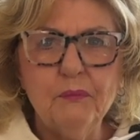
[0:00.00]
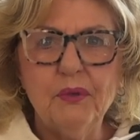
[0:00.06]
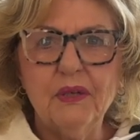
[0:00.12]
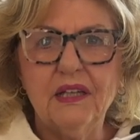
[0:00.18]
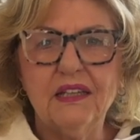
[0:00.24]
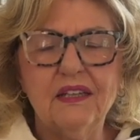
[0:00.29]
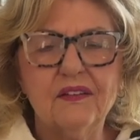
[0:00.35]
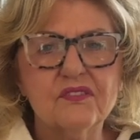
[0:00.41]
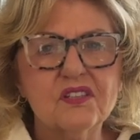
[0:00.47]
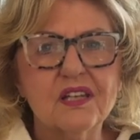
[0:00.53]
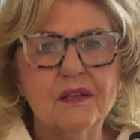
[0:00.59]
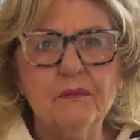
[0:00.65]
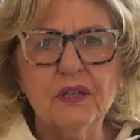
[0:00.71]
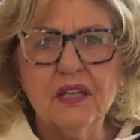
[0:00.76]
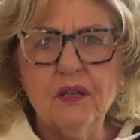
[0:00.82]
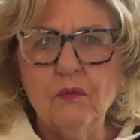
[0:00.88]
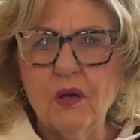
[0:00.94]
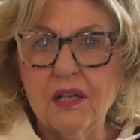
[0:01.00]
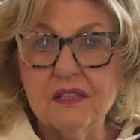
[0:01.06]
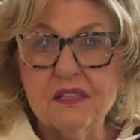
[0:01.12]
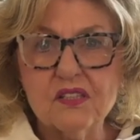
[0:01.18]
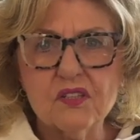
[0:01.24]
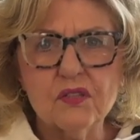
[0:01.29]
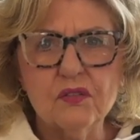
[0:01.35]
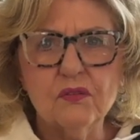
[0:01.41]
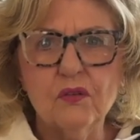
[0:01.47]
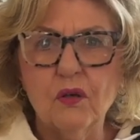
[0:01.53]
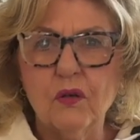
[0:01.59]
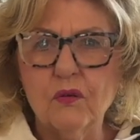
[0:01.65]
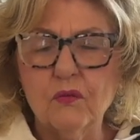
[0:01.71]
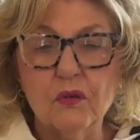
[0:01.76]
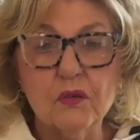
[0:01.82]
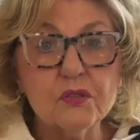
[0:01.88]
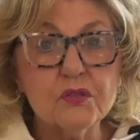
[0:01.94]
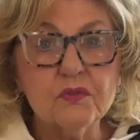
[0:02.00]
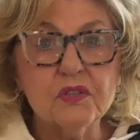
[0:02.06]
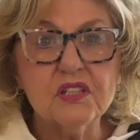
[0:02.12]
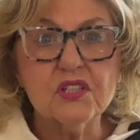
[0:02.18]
but if somebody wants to go grocery